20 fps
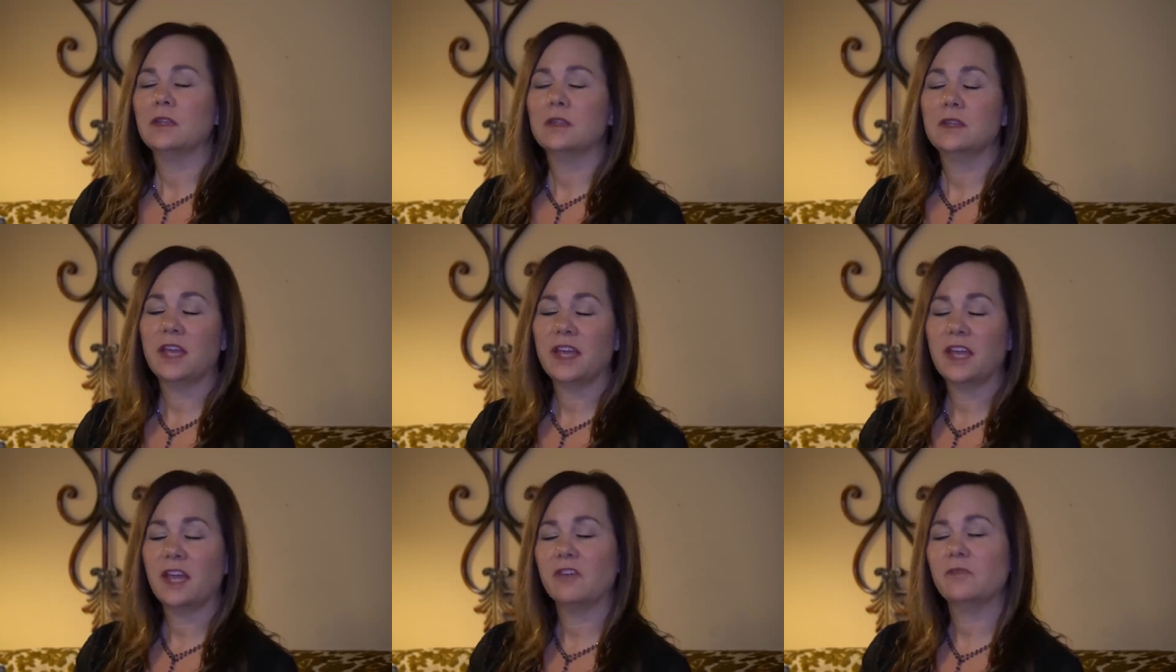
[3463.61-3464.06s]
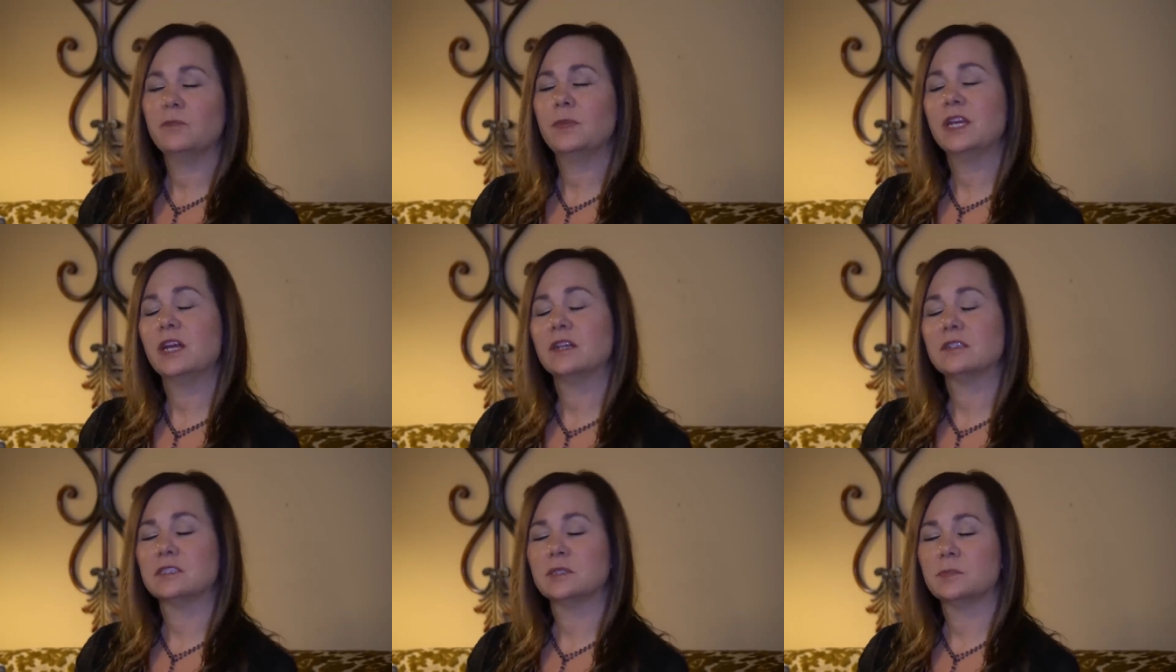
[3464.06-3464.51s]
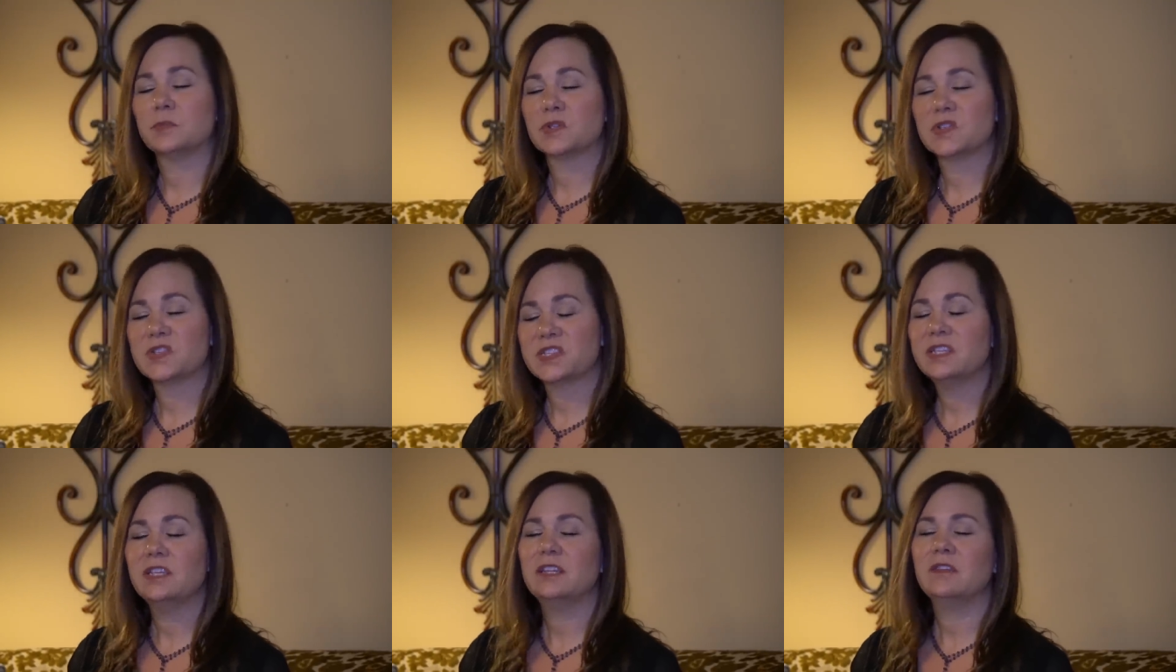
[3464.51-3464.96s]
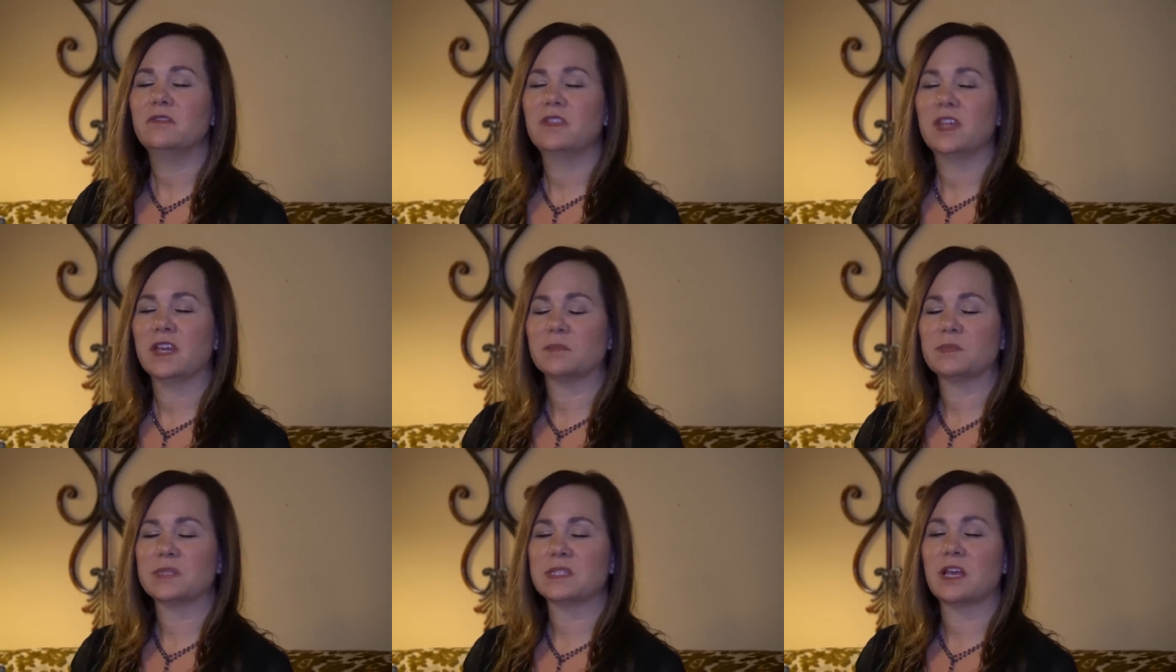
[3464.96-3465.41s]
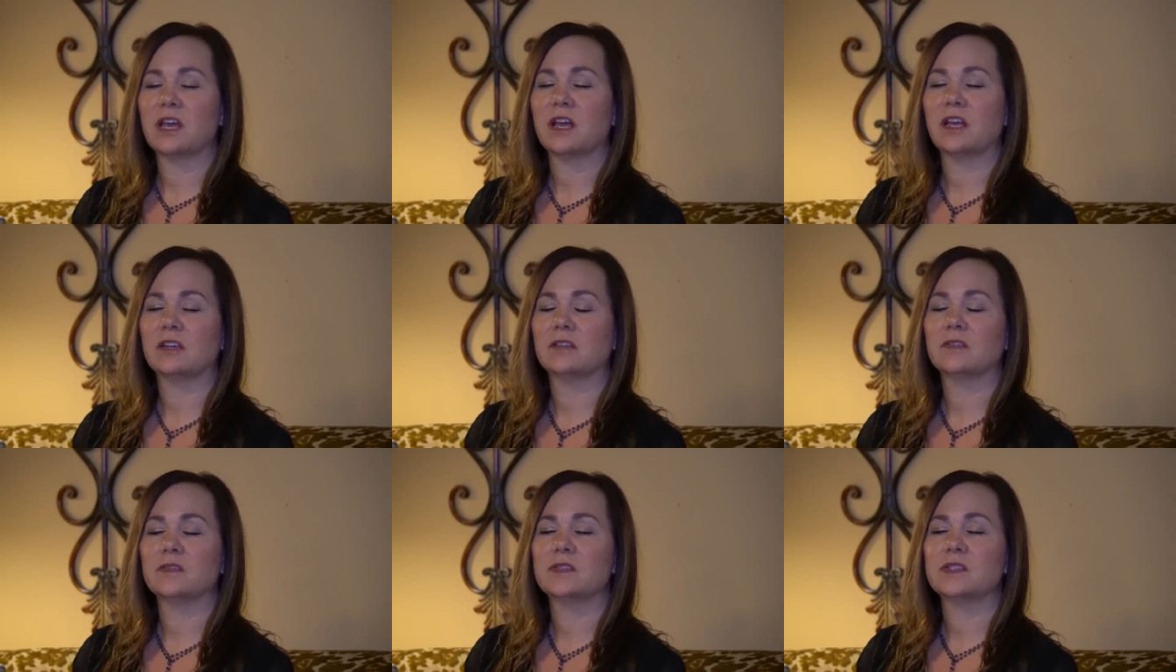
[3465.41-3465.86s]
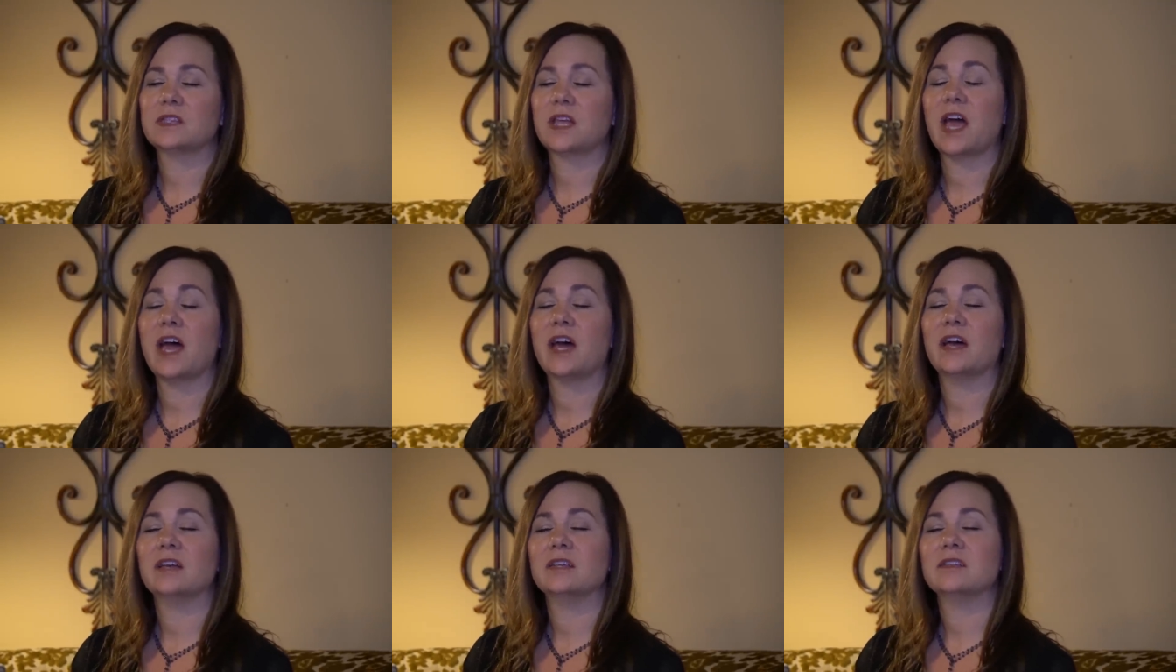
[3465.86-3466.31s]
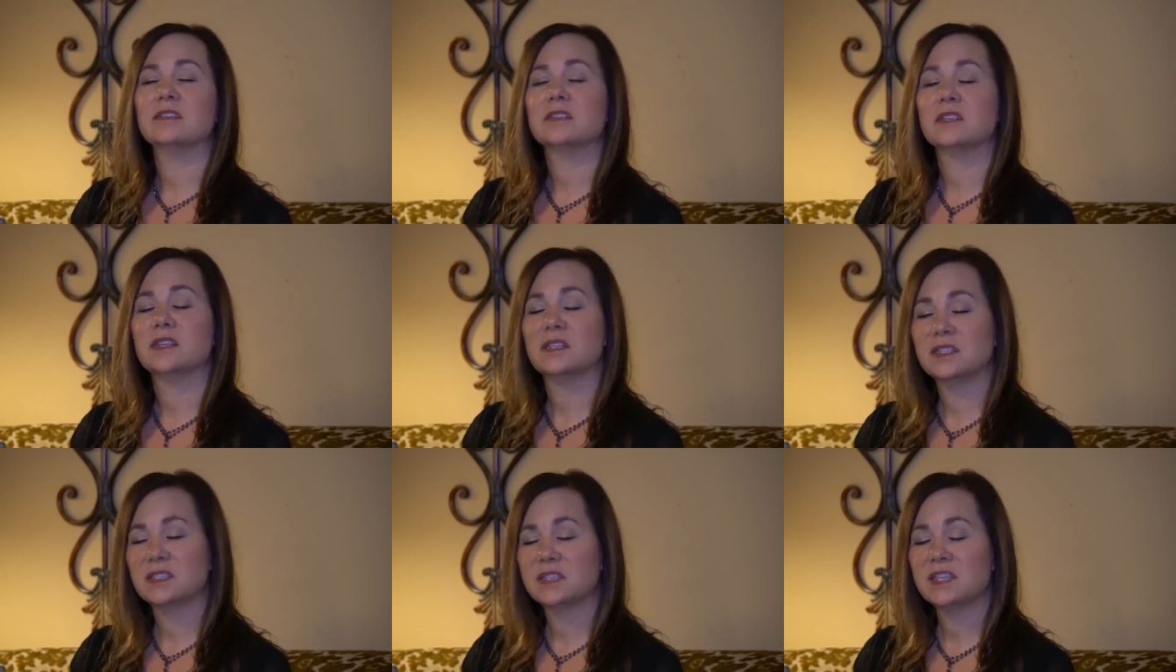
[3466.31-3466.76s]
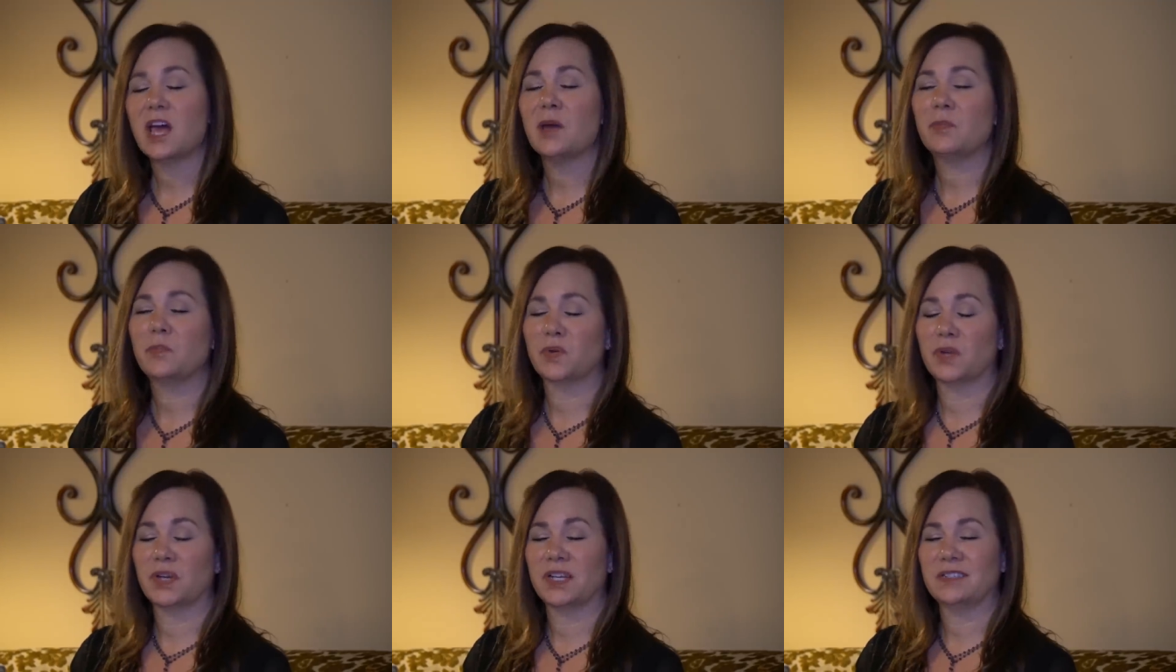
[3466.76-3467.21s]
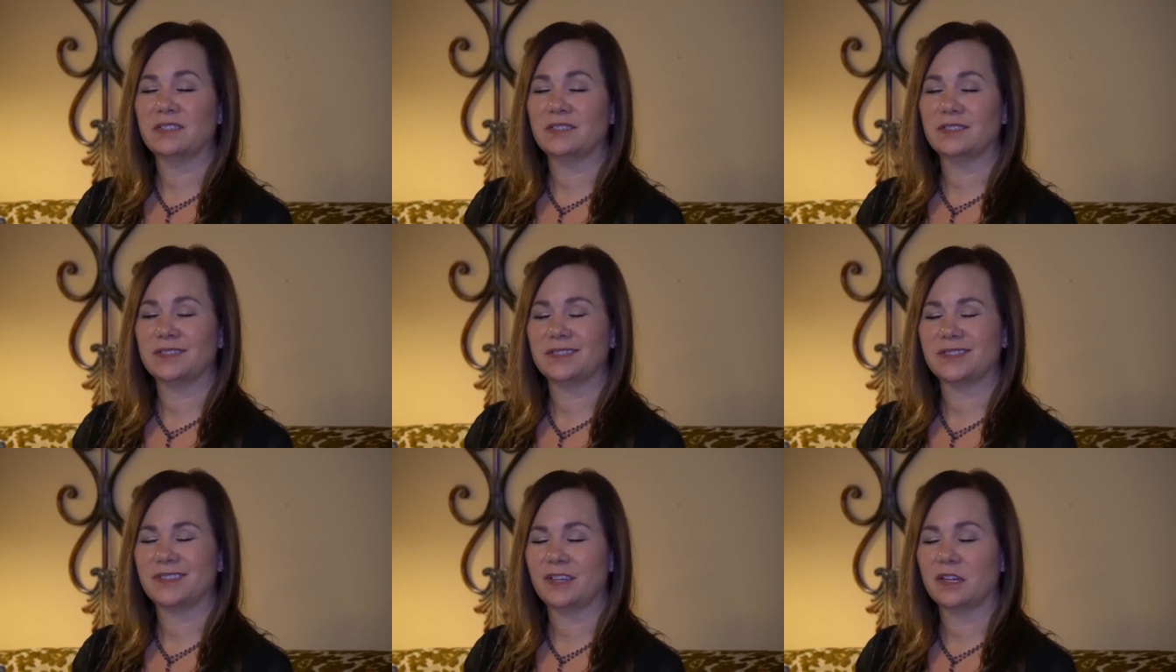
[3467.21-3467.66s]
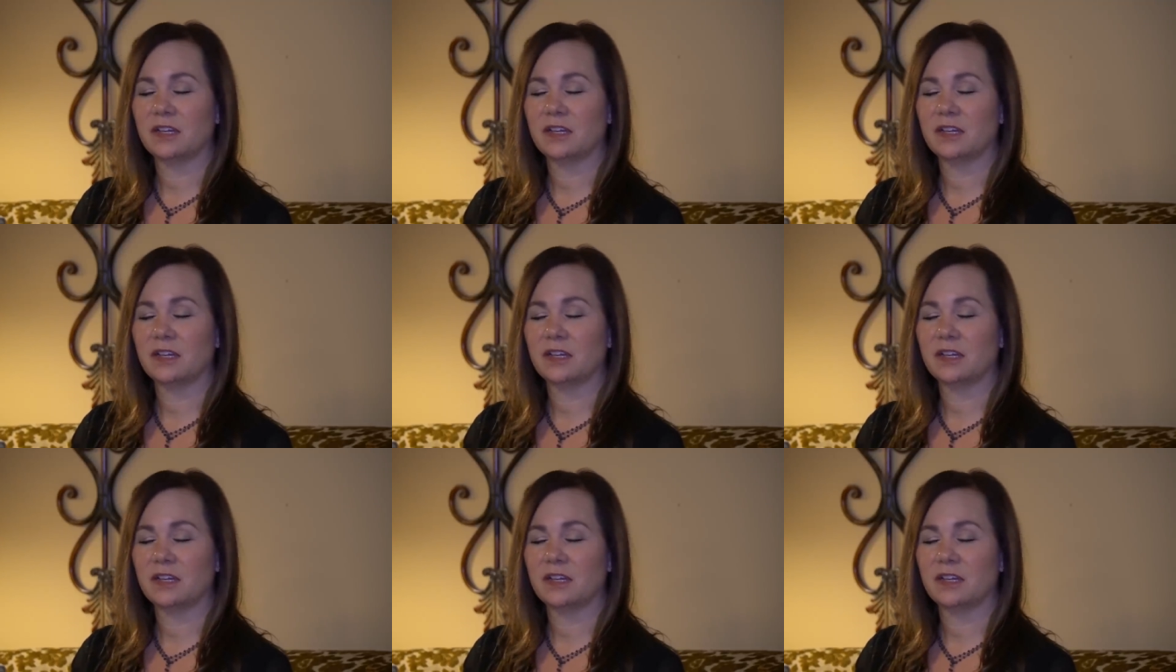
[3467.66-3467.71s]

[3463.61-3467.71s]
they have begun to perceive themselves as separate